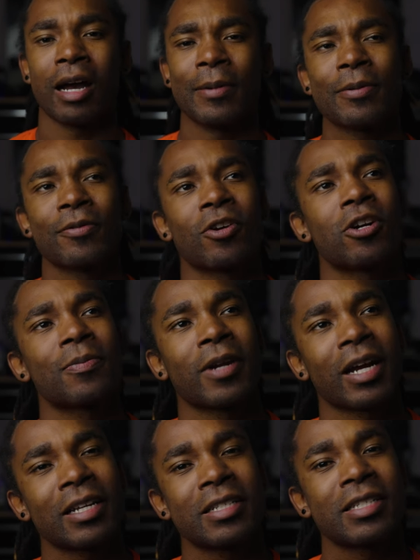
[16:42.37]
I may be wrong, but
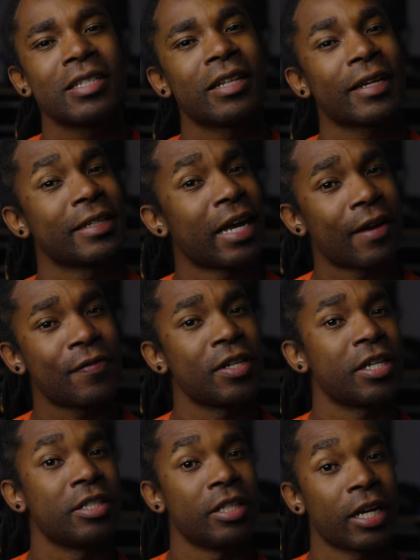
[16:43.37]
I could see like
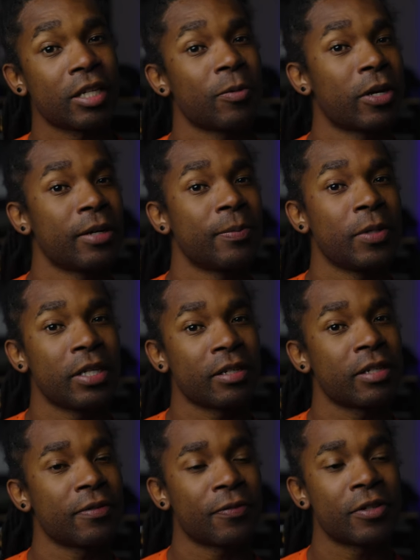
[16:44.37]
Daphne and January
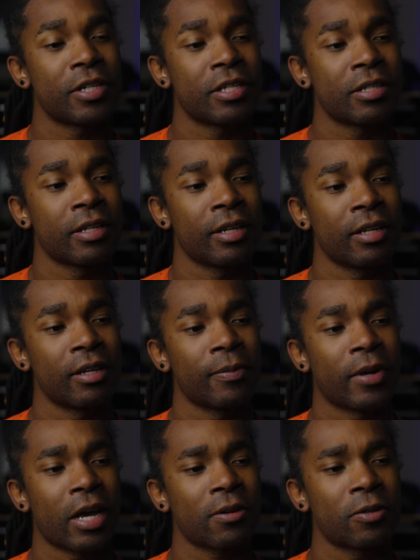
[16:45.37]
being good friends,
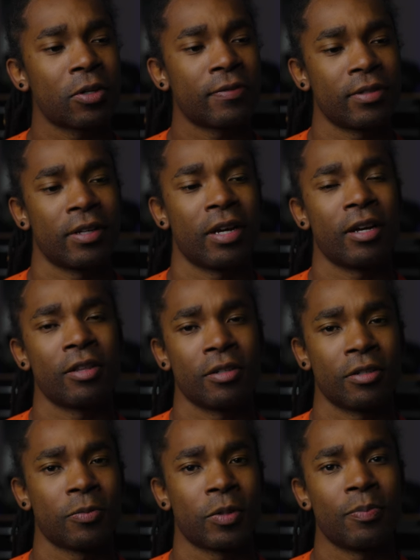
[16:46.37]
but I don't know if the
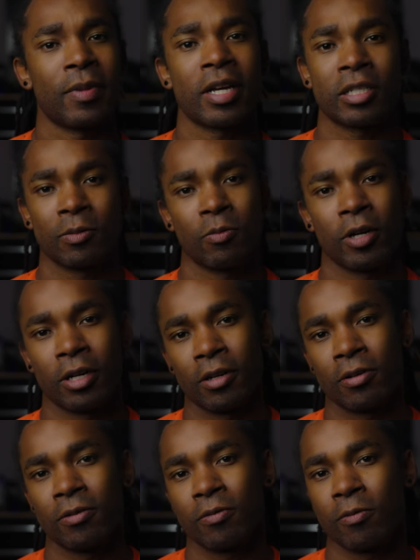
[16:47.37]
others would mesh
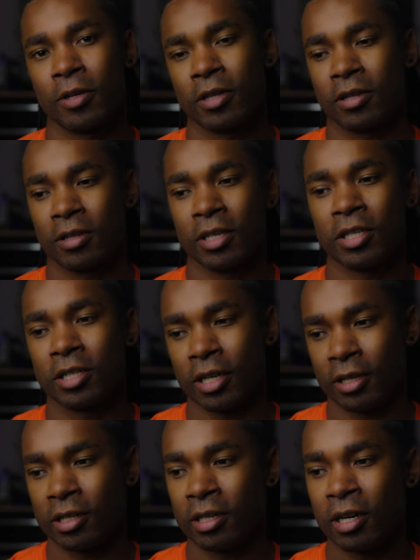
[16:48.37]
well with each
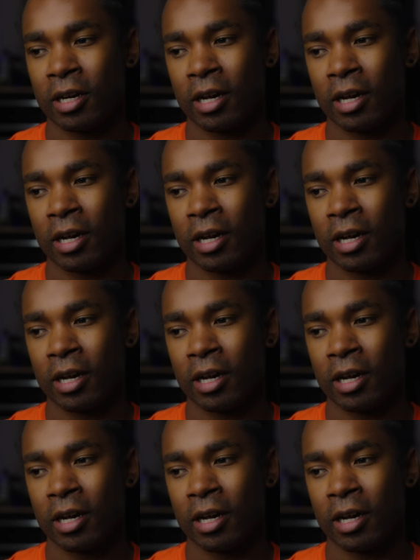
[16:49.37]
other.